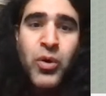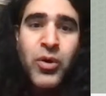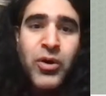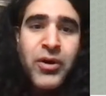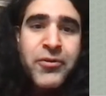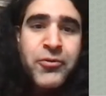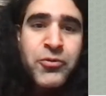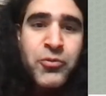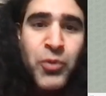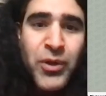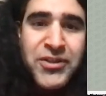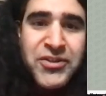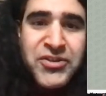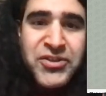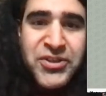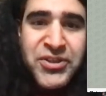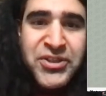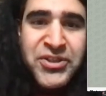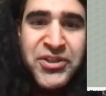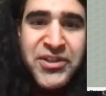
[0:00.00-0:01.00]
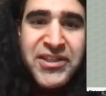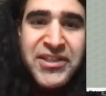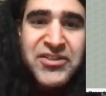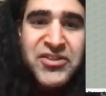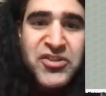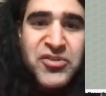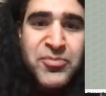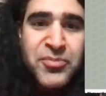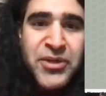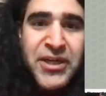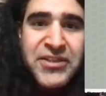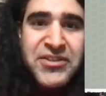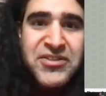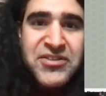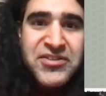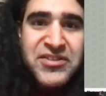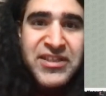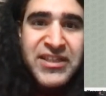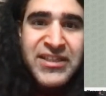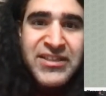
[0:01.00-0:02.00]
in one turn, you can spread a
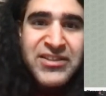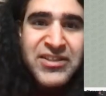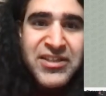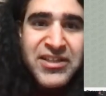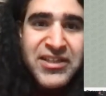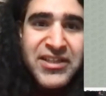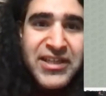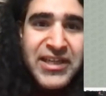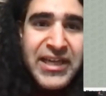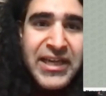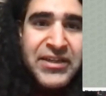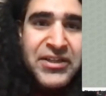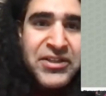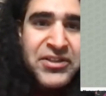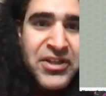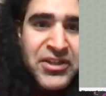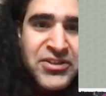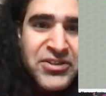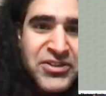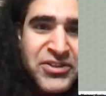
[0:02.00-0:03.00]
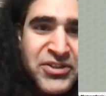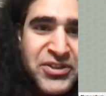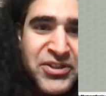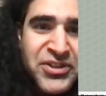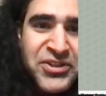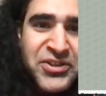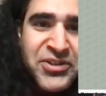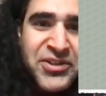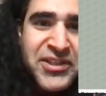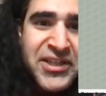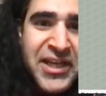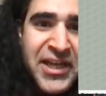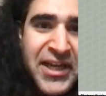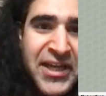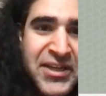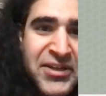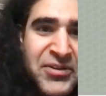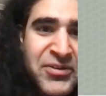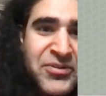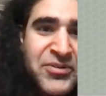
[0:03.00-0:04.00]
seed. In another turn, you
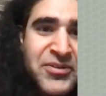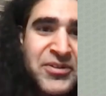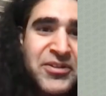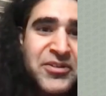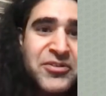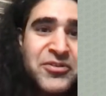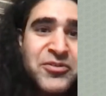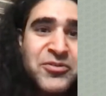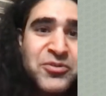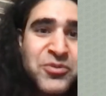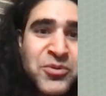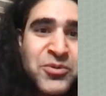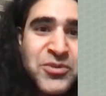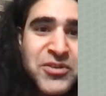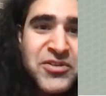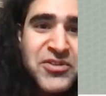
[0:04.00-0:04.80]
can grow the